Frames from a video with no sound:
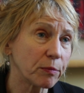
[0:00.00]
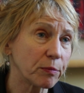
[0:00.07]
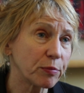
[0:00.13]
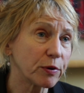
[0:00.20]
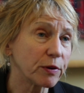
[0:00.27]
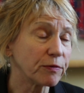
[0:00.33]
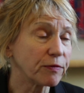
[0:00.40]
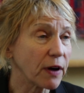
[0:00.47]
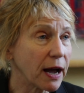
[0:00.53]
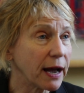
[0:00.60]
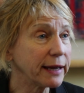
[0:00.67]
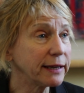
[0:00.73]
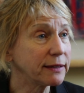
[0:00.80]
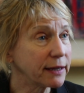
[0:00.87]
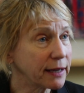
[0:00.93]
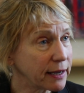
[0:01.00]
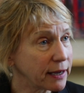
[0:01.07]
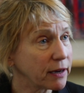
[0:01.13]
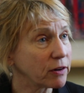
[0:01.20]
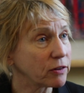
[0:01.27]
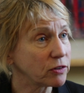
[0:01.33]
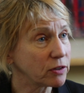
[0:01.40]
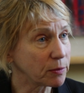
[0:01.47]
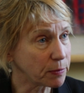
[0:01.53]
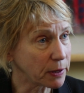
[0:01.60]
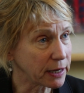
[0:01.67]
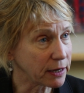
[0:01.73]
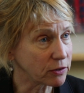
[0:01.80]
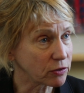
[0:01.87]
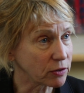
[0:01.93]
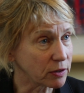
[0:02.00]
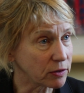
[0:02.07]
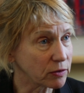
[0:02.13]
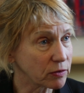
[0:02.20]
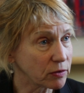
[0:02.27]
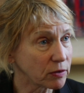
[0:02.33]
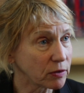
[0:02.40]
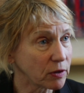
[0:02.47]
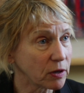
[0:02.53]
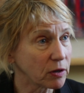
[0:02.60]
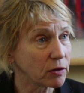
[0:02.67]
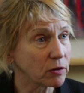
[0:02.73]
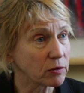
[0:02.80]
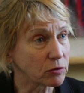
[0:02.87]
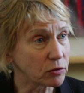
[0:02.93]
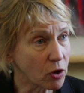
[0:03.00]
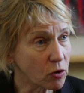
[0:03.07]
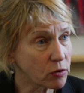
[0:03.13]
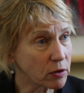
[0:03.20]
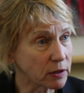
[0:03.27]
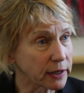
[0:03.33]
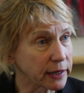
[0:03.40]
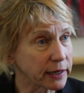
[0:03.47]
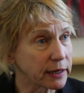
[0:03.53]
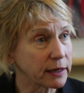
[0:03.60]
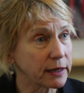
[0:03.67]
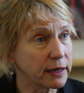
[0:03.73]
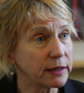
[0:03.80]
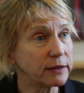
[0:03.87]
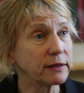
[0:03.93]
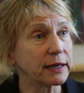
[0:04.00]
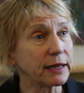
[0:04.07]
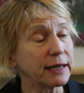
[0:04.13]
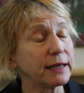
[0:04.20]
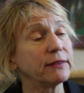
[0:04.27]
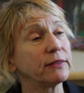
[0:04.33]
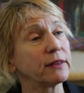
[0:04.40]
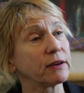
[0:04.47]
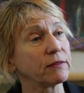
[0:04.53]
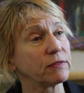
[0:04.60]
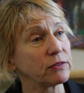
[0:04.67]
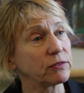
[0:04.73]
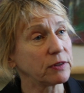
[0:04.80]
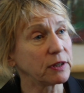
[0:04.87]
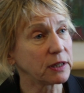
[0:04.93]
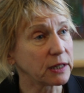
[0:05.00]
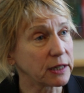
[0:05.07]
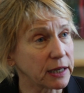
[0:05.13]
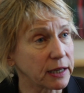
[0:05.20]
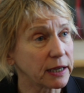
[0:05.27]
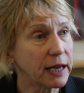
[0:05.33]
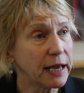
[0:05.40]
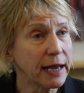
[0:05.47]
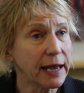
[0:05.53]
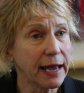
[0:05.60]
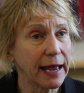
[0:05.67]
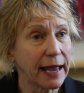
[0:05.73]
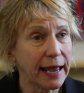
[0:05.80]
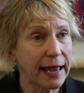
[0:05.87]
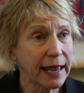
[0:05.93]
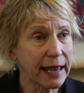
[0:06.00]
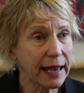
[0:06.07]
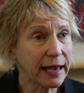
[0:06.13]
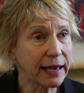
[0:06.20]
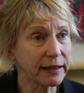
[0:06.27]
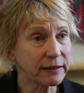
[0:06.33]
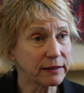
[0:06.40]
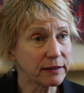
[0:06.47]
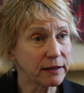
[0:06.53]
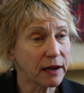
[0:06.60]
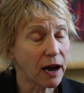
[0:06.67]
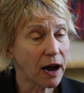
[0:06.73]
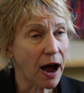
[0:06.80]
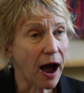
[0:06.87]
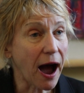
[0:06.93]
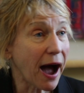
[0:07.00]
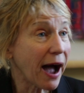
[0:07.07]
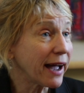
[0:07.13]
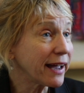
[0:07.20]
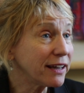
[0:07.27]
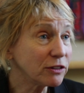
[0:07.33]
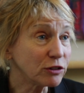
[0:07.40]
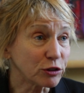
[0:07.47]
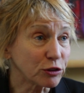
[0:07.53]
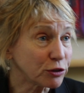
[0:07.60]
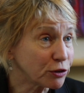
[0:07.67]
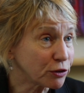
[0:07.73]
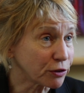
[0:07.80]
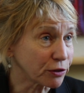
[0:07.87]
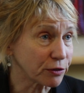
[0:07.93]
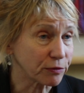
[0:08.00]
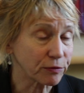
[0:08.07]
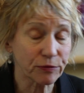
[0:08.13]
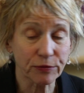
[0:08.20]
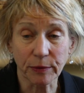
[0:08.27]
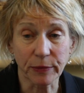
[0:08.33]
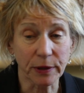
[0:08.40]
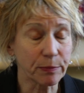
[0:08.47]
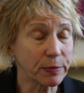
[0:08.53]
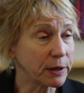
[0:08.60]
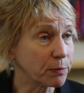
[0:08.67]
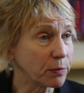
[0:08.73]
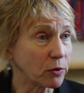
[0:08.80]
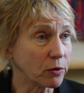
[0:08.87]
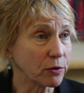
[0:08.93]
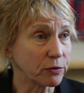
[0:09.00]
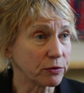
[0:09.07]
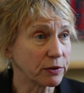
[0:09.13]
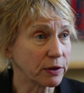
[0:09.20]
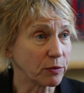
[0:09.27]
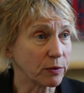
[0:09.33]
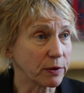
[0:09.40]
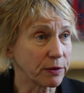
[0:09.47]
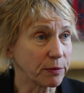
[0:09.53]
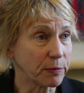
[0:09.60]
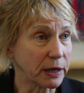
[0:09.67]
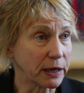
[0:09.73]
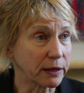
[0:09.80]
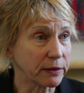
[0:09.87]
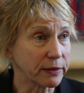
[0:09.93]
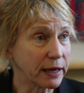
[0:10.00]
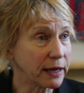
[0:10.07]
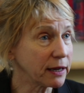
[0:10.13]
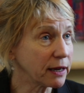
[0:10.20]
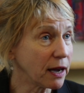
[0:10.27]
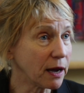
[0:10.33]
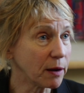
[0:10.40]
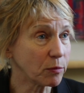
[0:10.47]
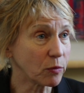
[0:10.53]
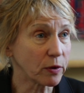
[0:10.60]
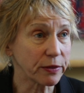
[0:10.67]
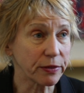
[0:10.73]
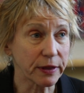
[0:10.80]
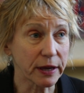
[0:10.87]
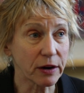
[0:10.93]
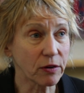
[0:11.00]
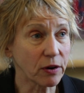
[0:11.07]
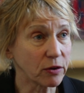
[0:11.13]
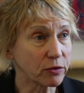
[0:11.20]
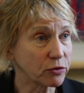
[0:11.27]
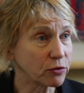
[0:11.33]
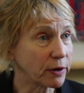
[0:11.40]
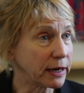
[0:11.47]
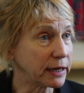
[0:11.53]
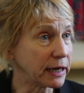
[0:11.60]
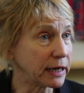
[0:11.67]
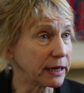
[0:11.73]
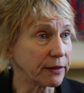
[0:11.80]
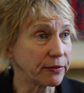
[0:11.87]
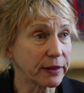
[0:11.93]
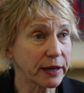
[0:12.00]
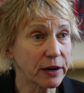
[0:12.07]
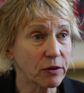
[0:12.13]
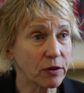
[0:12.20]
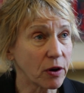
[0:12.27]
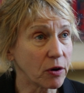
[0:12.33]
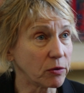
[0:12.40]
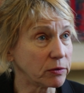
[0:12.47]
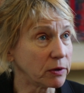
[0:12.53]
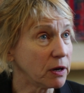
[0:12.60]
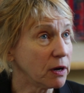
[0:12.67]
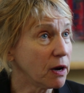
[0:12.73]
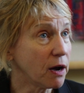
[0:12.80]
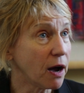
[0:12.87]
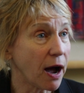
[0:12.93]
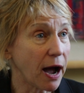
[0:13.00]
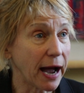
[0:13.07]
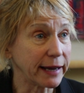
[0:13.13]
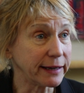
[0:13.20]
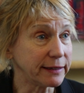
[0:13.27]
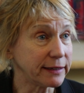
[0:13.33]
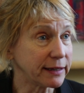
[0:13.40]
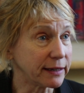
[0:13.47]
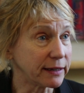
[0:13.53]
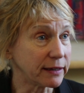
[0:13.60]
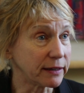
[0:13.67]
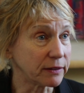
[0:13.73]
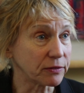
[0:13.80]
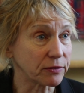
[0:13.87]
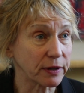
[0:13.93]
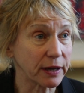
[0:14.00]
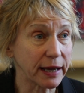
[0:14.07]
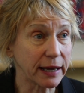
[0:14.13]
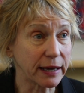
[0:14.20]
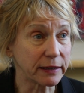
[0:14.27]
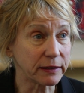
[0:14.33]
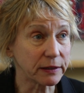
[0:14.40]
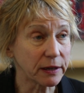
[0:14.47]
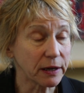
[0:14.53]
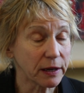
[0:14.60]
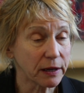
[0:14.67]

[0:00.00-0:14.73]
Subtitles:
provide care to patients locally in their vicinity. And I learn from the people who sit with me. They come with their own training and their own ideas. And